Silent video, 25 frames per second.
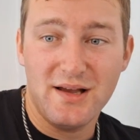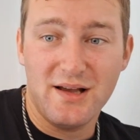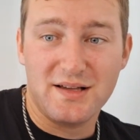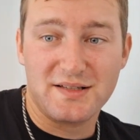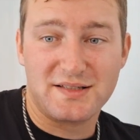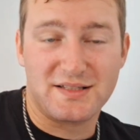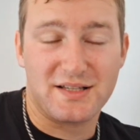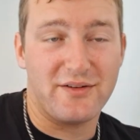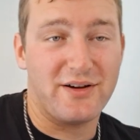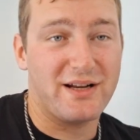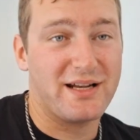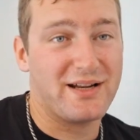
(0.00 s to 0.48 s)

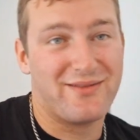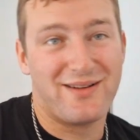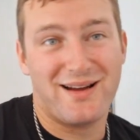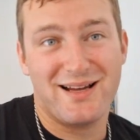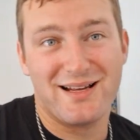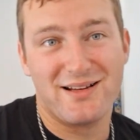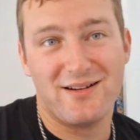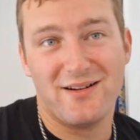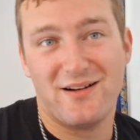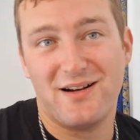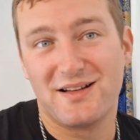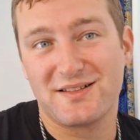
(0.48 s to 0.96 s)
So
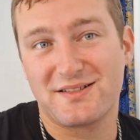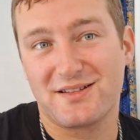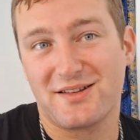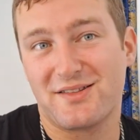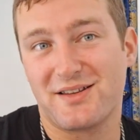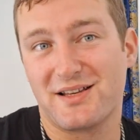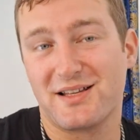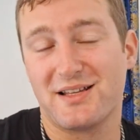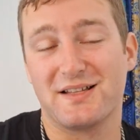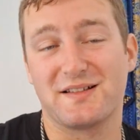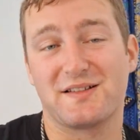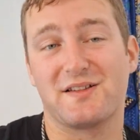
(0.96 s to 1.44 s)
anyway, guys, I
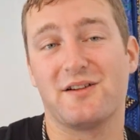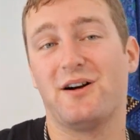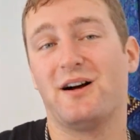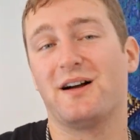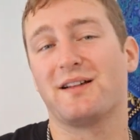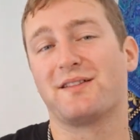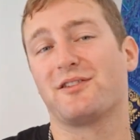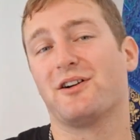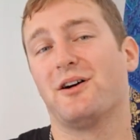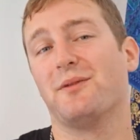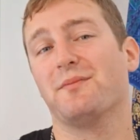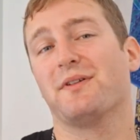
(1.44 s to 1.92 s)
think it is
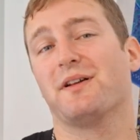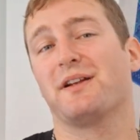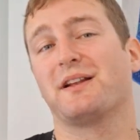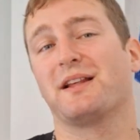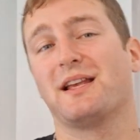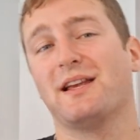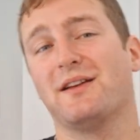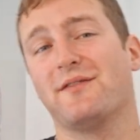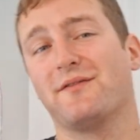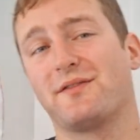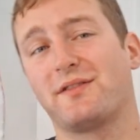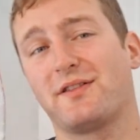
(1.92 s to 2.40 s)
high time that I
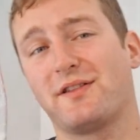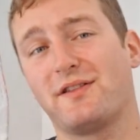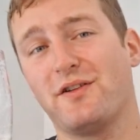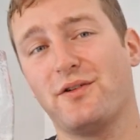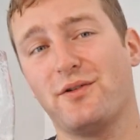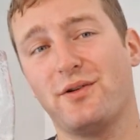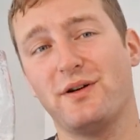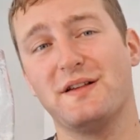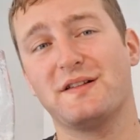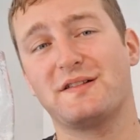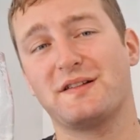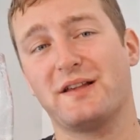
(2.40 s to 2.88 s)
give
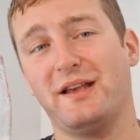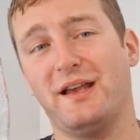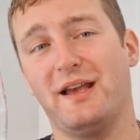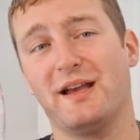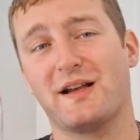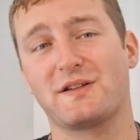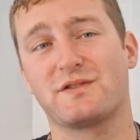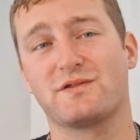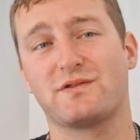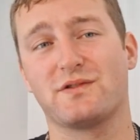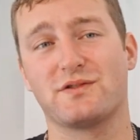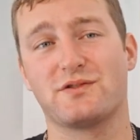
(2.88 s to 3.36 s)
Tooheys
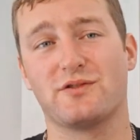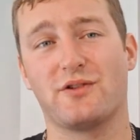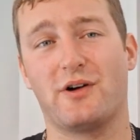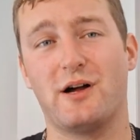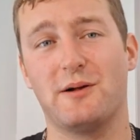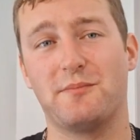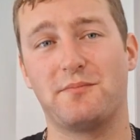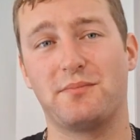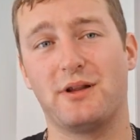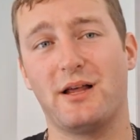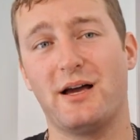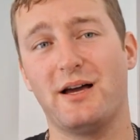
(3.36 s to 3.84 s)
Extra
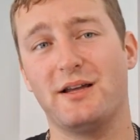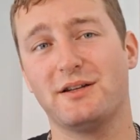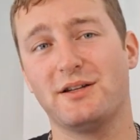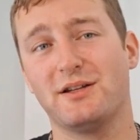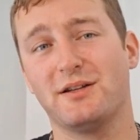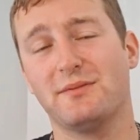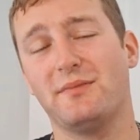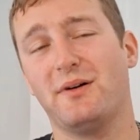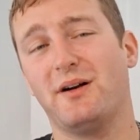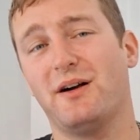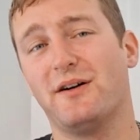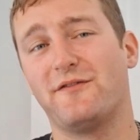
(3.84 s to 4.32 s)
Dry
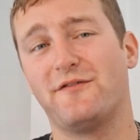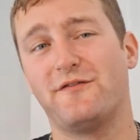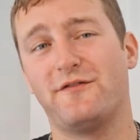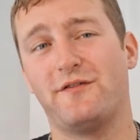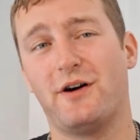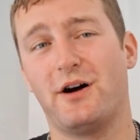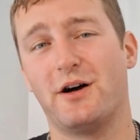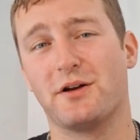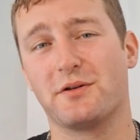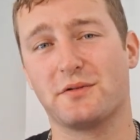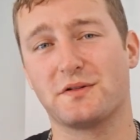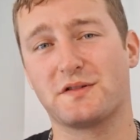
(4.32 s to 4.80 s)
Platinum a
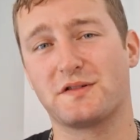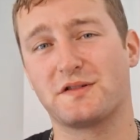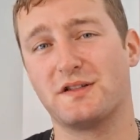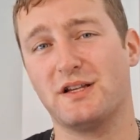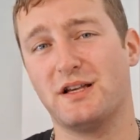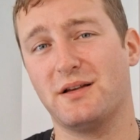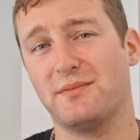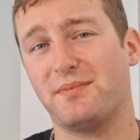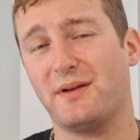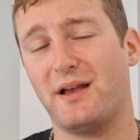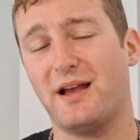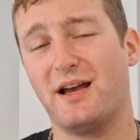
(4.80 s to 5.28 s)
final
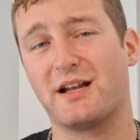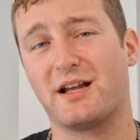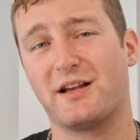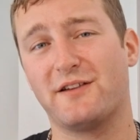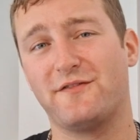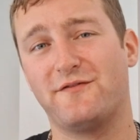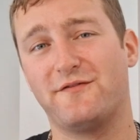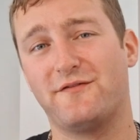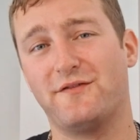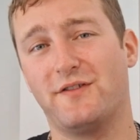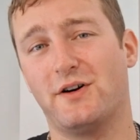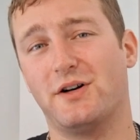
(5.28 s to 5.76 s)
sip and a
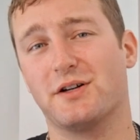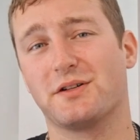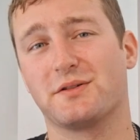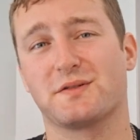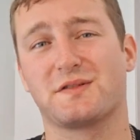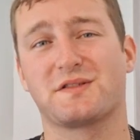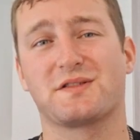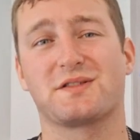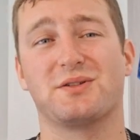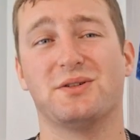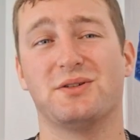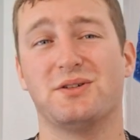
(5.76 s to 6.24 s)
final
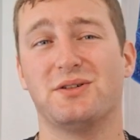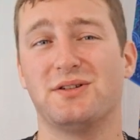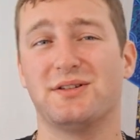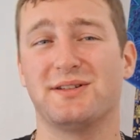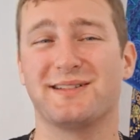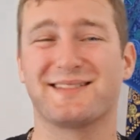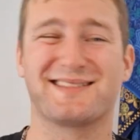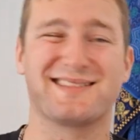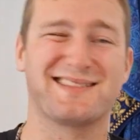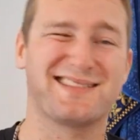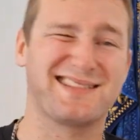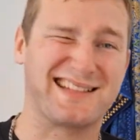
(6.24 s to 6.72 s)

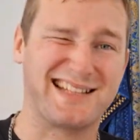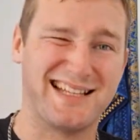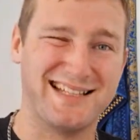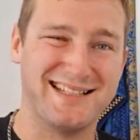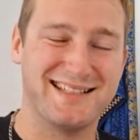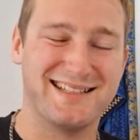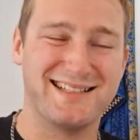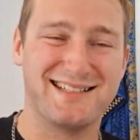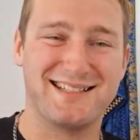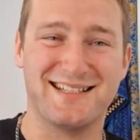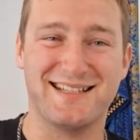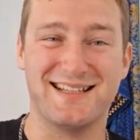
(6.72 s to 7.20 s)
score.
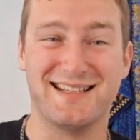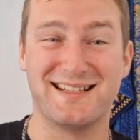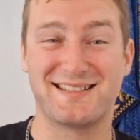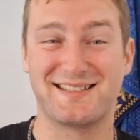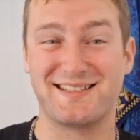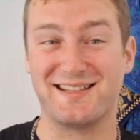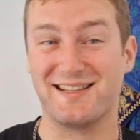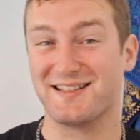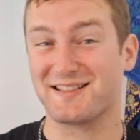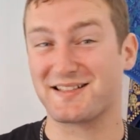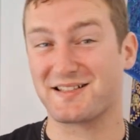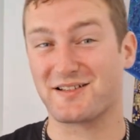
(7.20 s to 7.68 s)

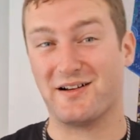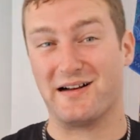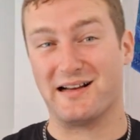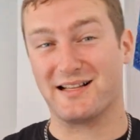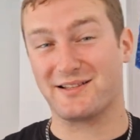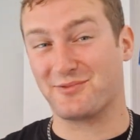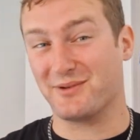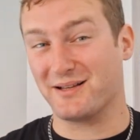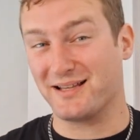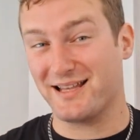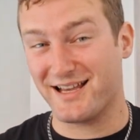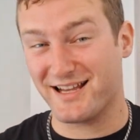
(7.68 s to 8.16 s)
Cheers to you
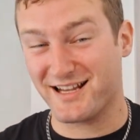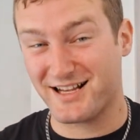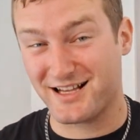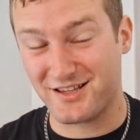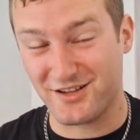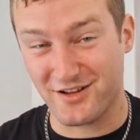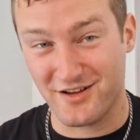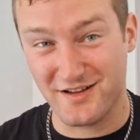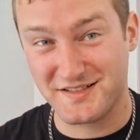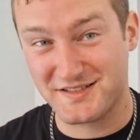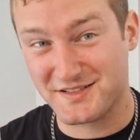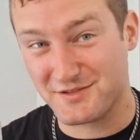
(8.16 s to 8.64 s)
guys. We're getting
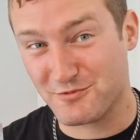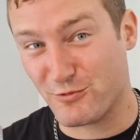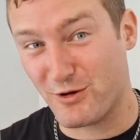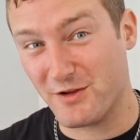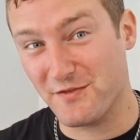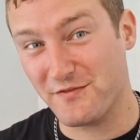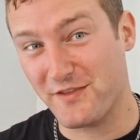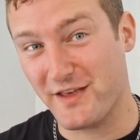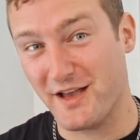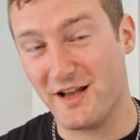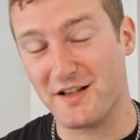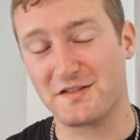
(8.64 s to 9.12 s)
close to
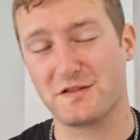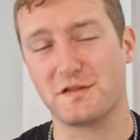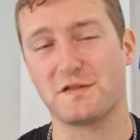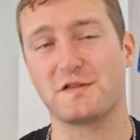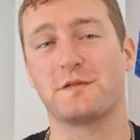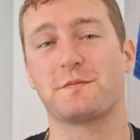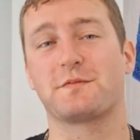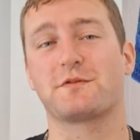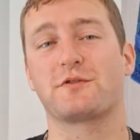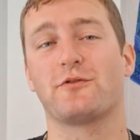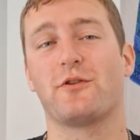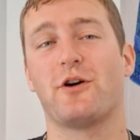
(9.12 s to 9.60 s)
1,000
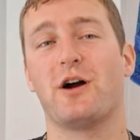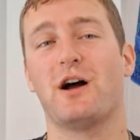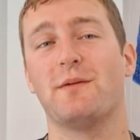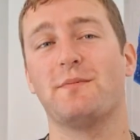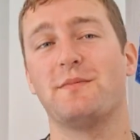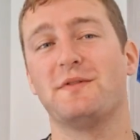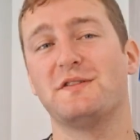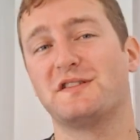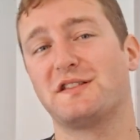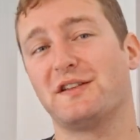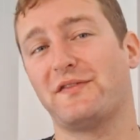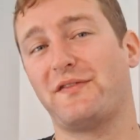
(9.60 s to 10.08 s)

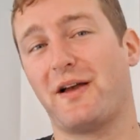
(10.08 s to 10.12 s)
subscribers.